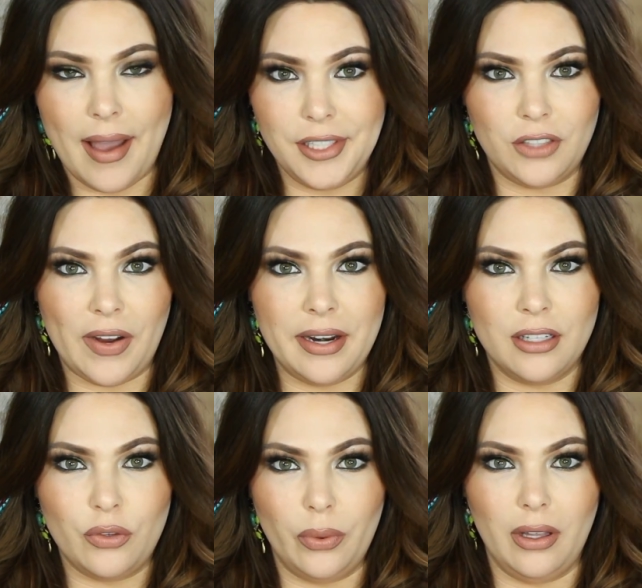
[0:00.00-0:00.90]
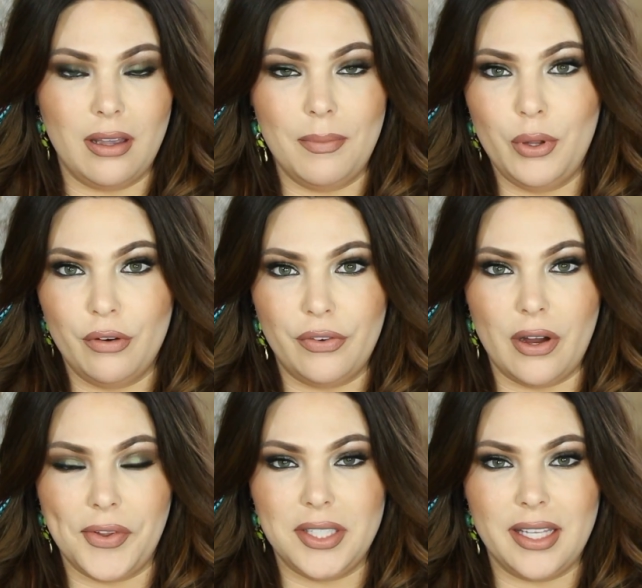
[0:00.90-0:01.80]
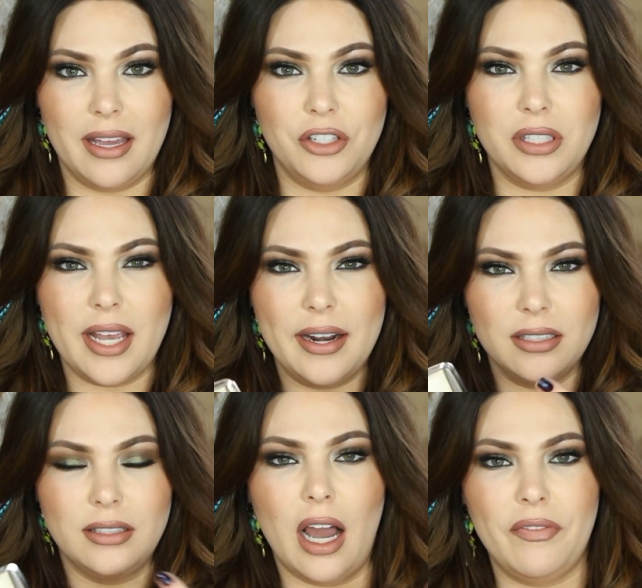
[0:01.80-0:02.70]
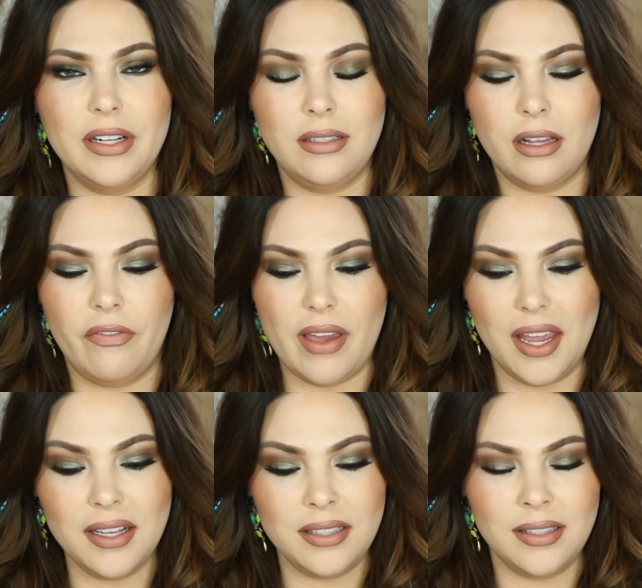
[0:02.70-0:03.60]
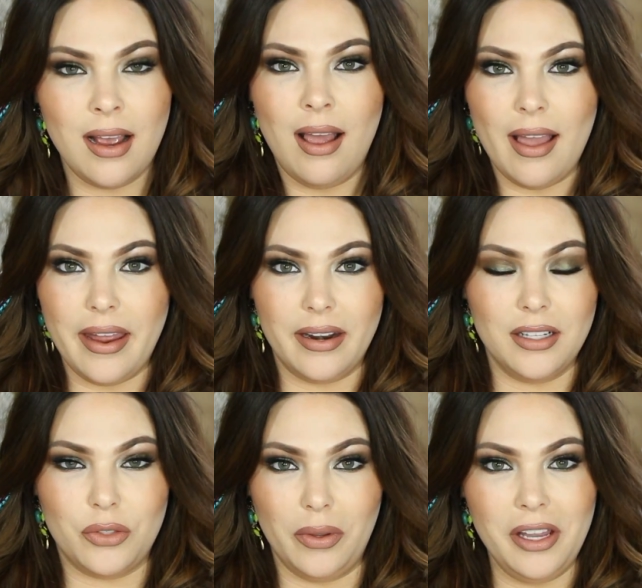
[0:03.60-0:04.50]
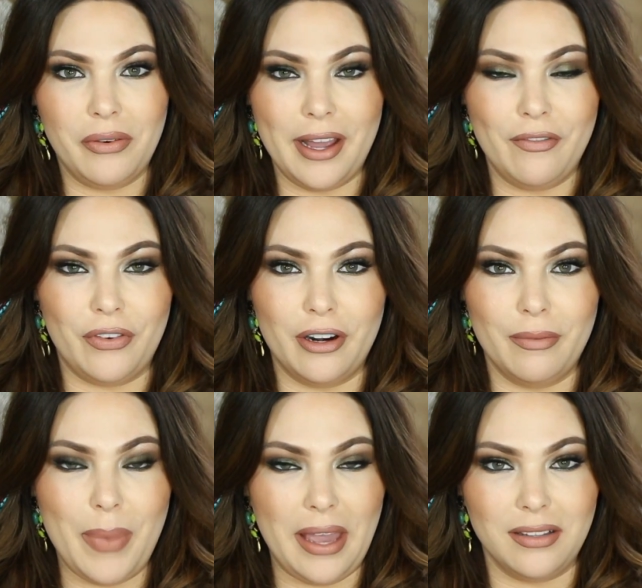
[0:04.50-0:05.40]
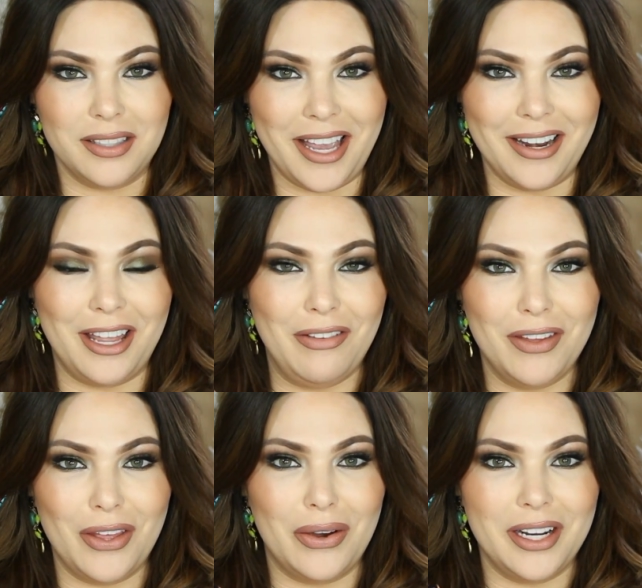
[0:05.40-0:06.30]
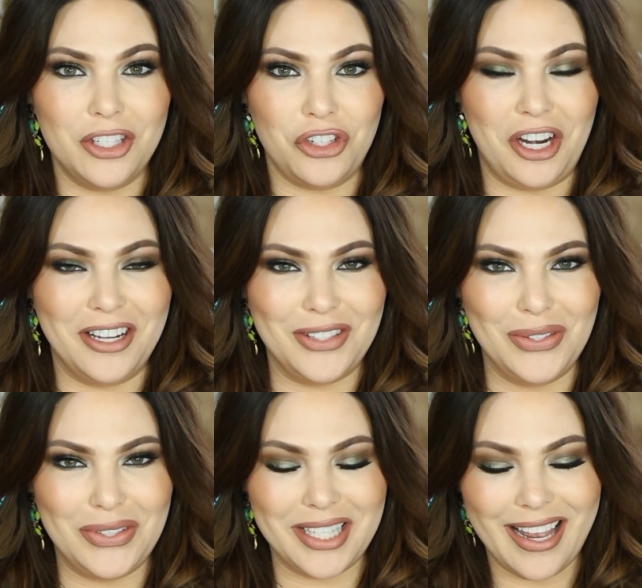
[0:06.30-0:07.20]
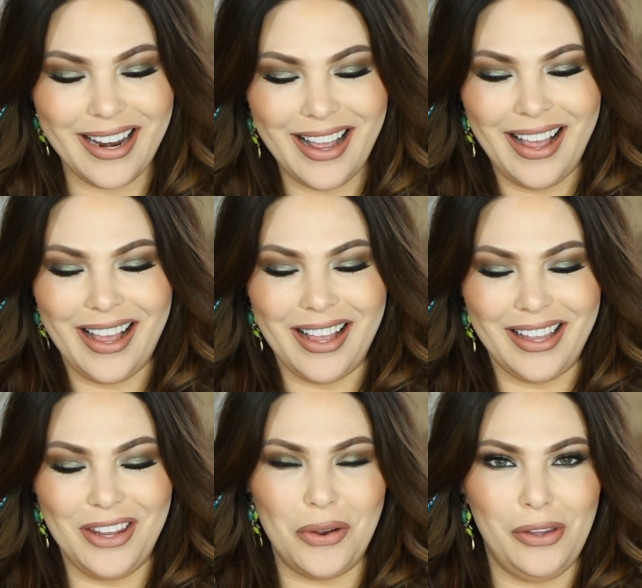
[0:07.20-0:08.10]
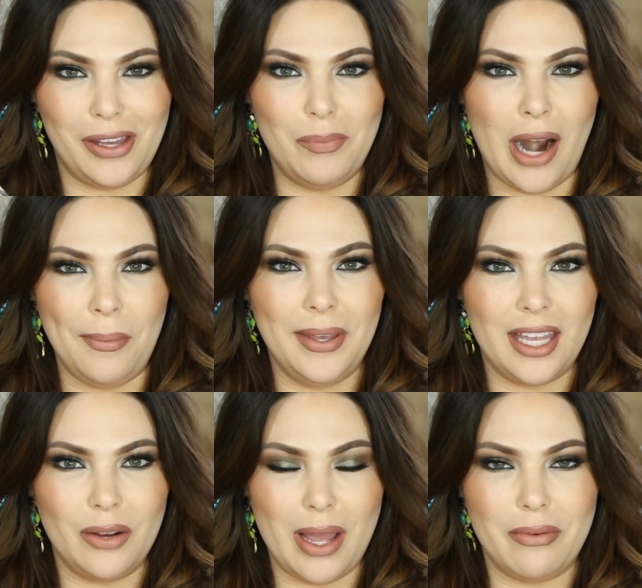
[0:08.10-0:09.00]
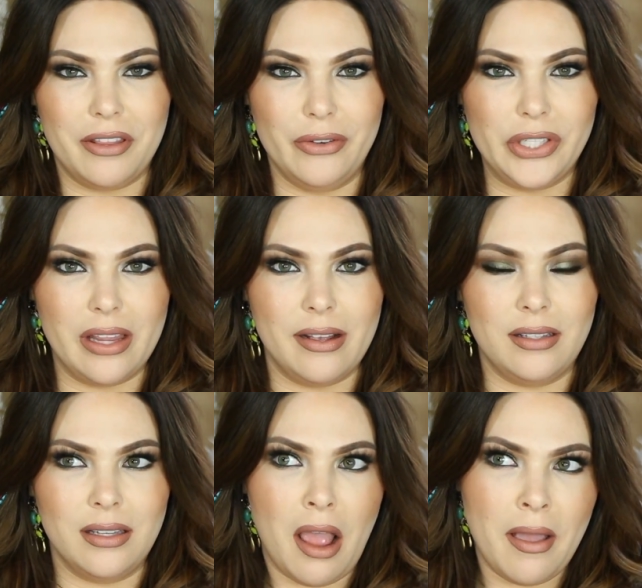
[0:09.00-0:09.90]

I just find it's really beautiful on the skin, just kind of softens the face, and it's really great for pale skin. Even though it is translucent, you know, you can probably get away with using this